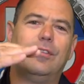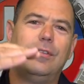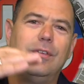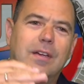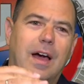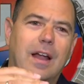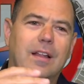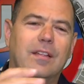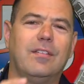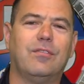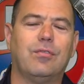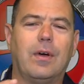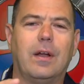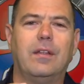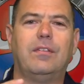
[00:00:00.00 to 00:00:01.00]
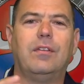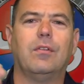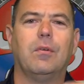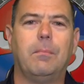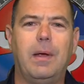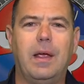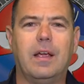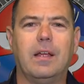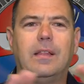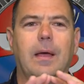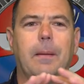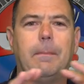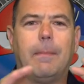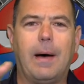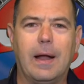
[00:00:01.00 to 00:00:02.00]
So you kind of try to see they're making
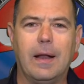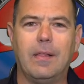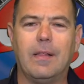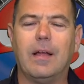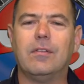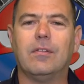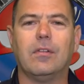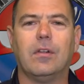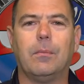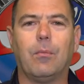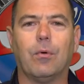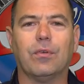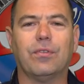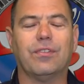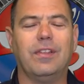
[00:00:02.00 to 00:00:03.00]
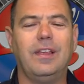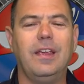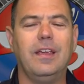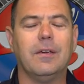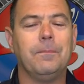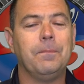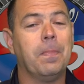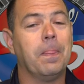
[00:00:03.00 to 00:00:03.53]
that body lines a little more sleek.